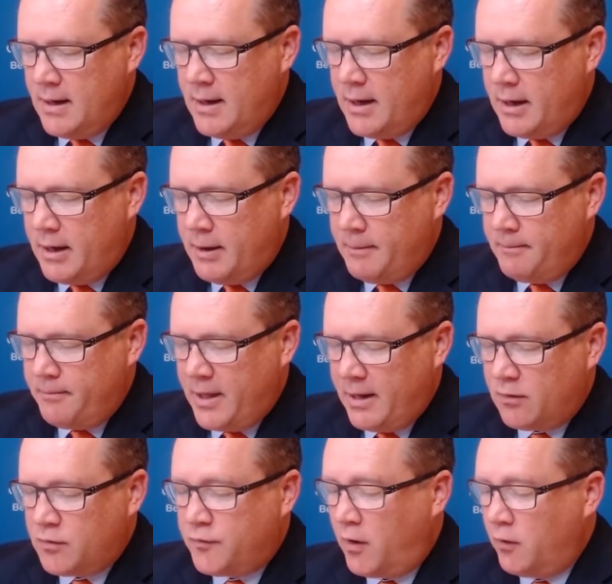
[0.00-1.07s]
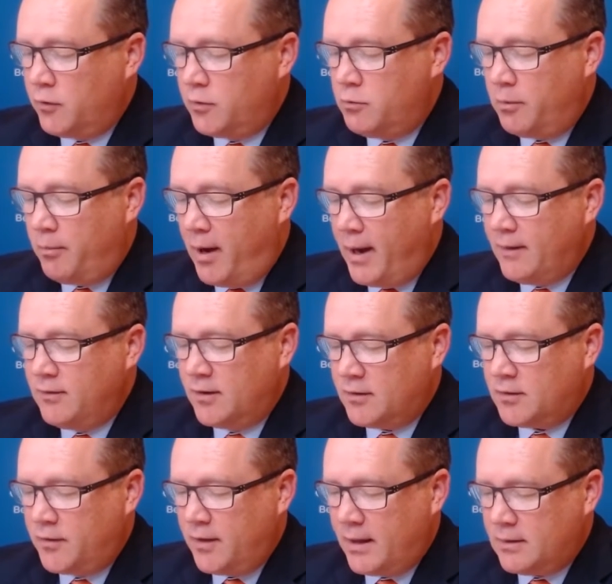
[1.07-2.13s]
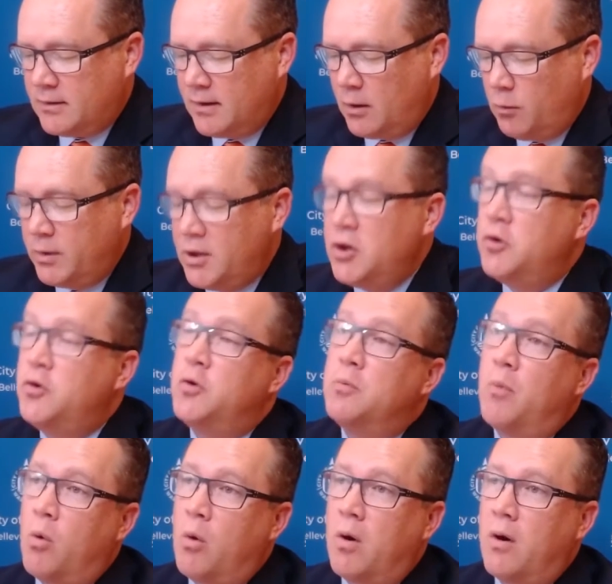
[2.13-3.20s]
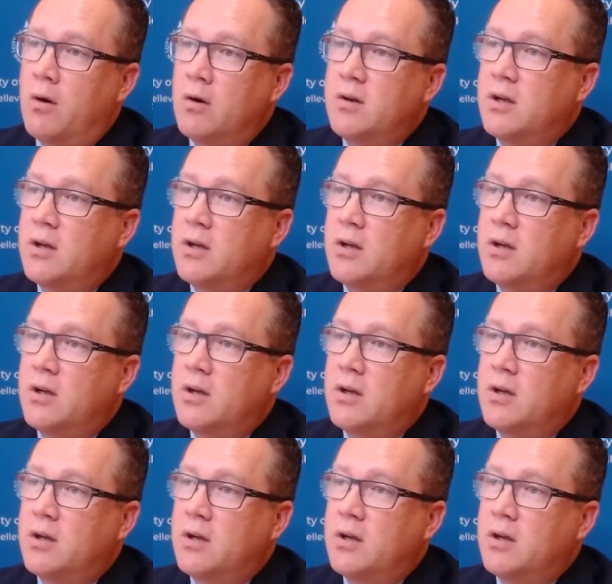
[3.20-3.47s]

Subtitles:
that has followed reminds us that we need to do more